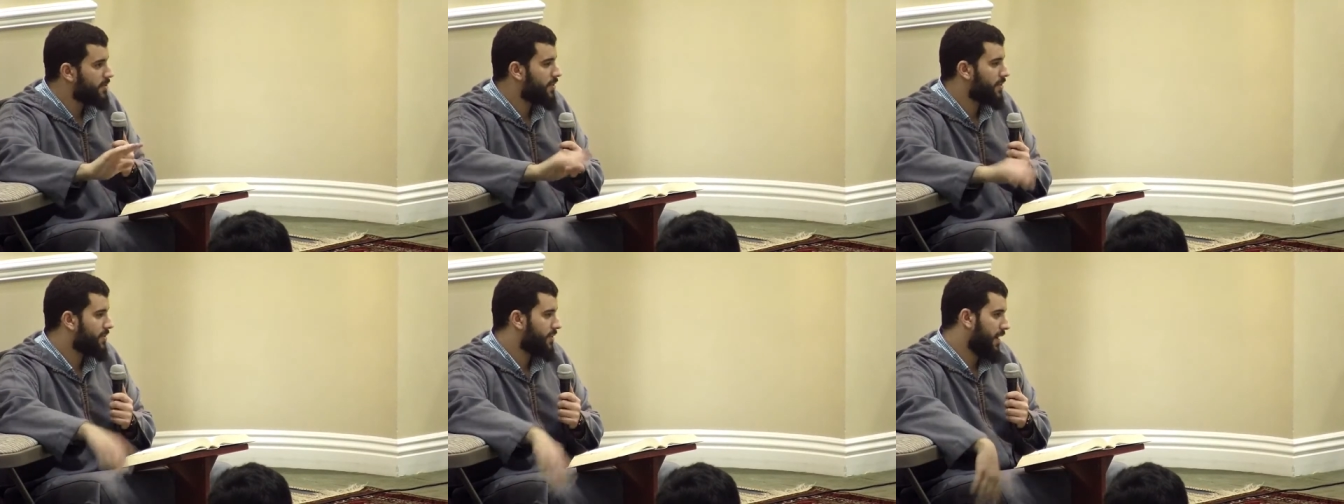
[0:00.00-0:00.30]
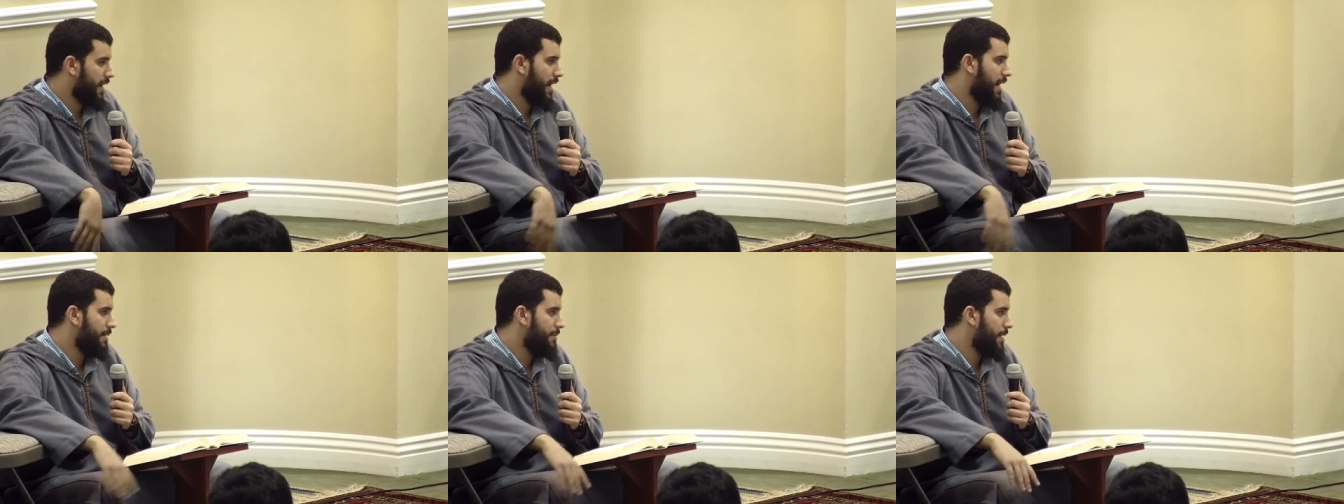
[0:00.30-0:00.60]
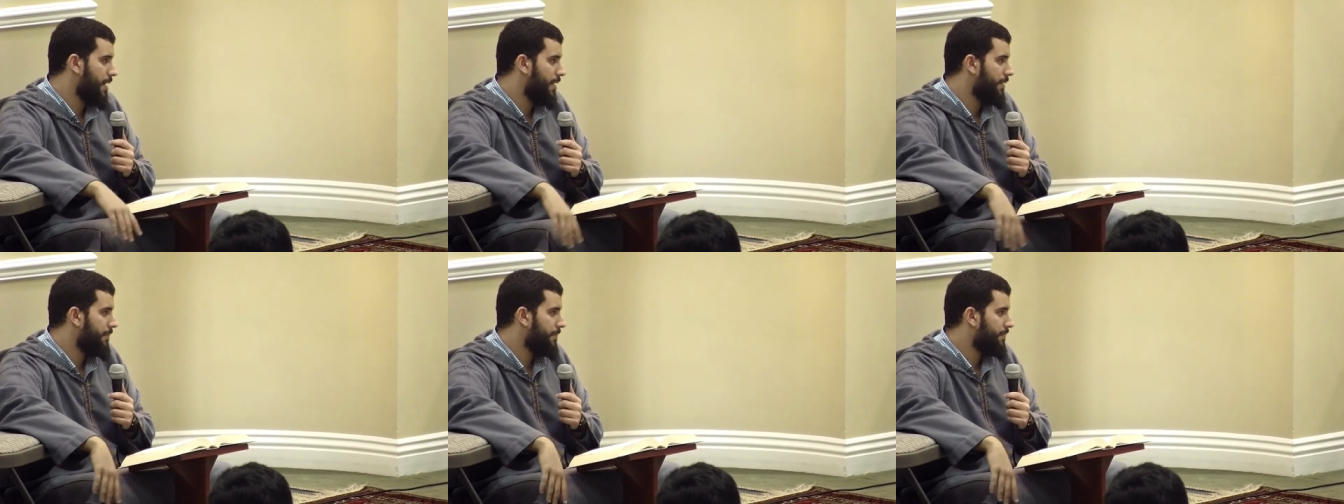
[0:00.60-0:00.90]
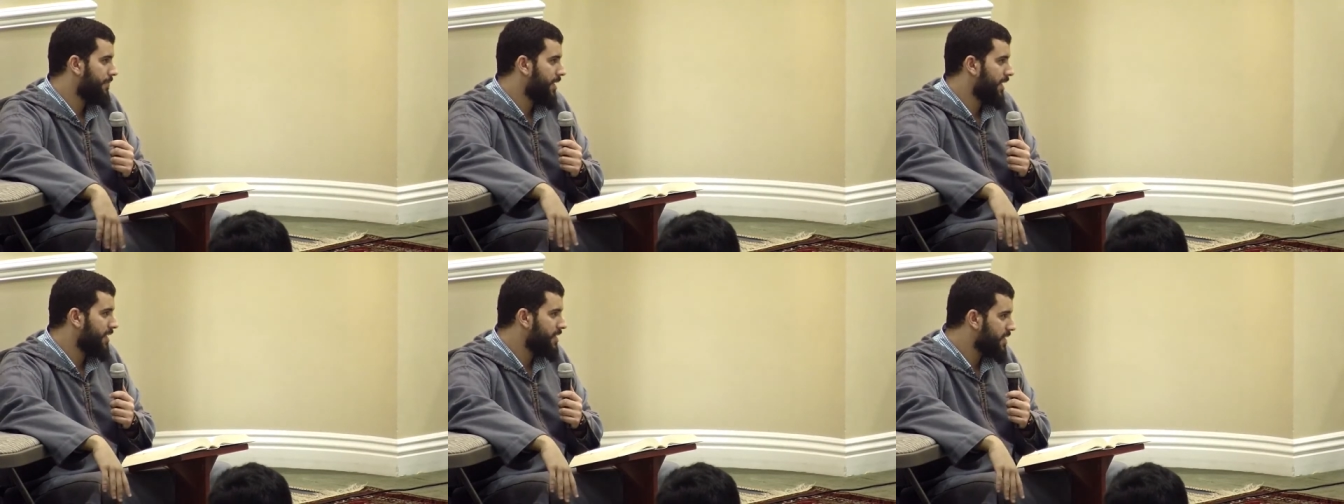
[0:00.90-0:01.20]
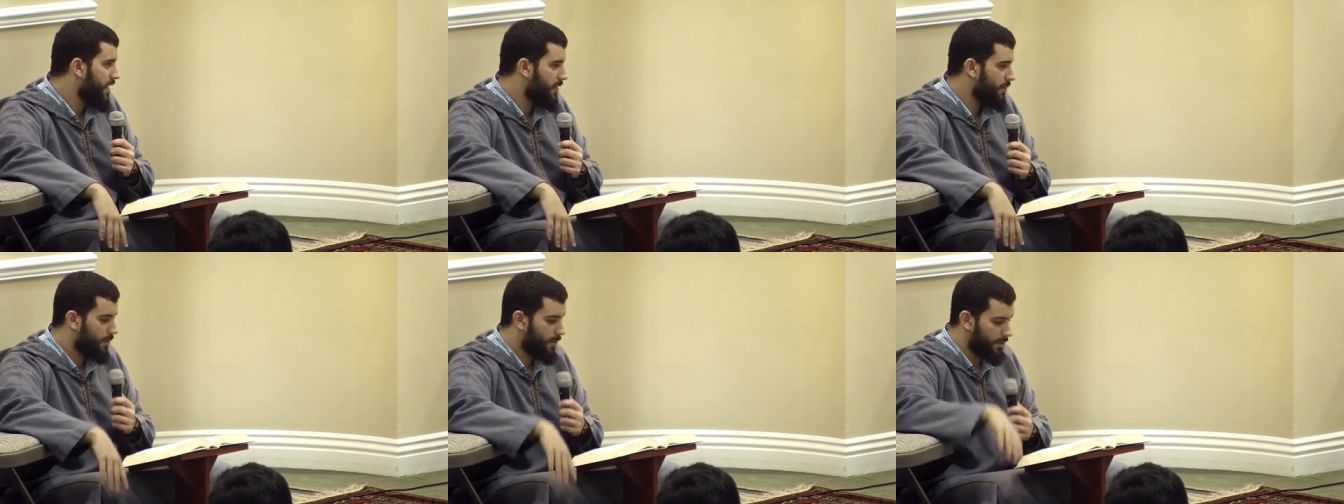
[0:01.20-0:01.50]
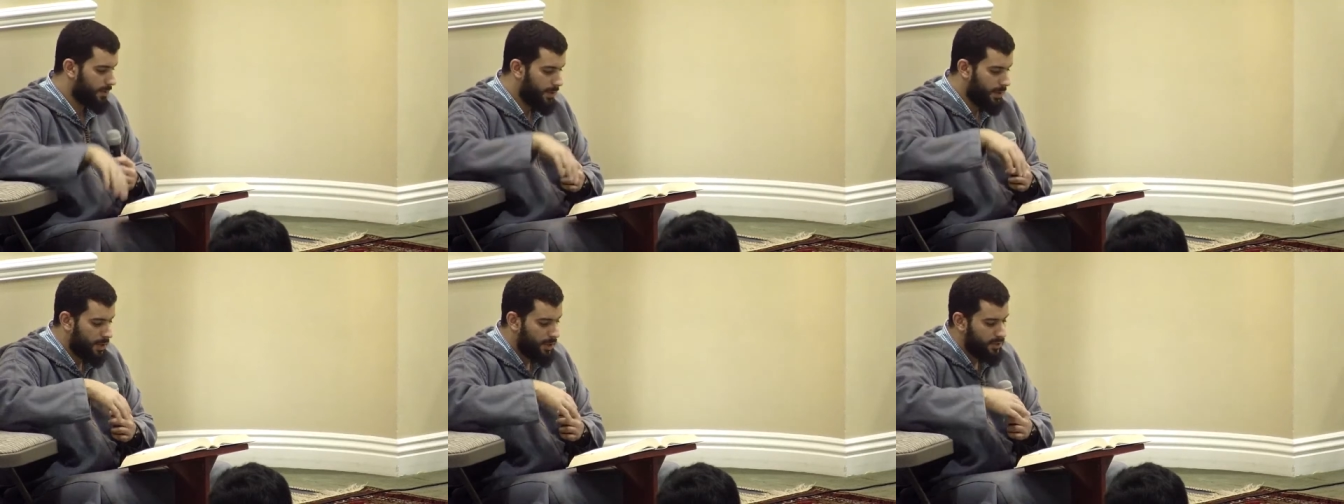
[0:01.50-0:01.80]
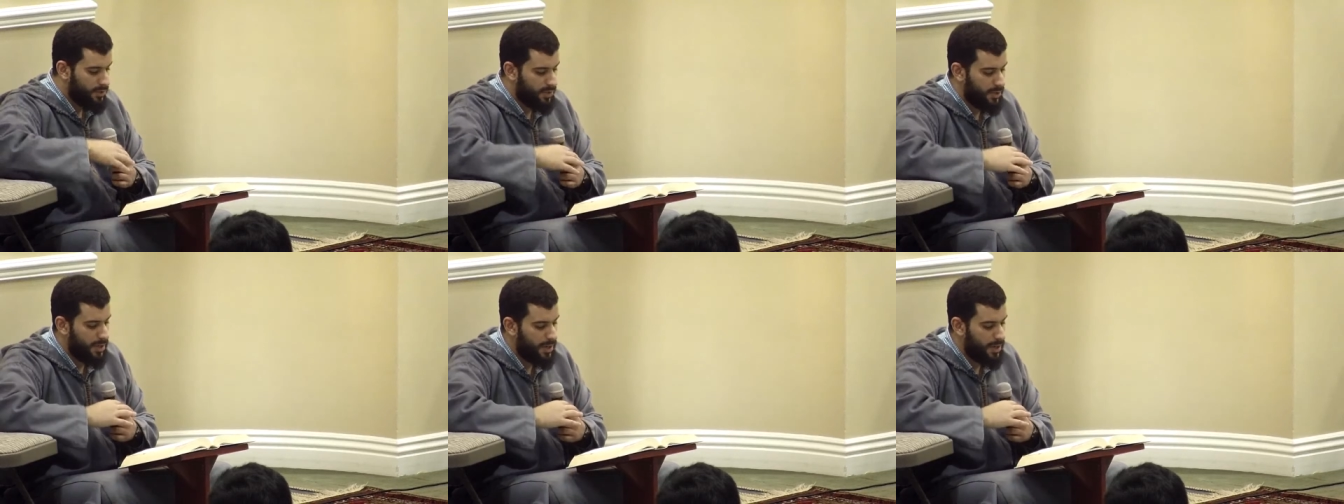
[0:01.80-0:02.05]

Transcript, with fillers: amongst the Sahaba in general.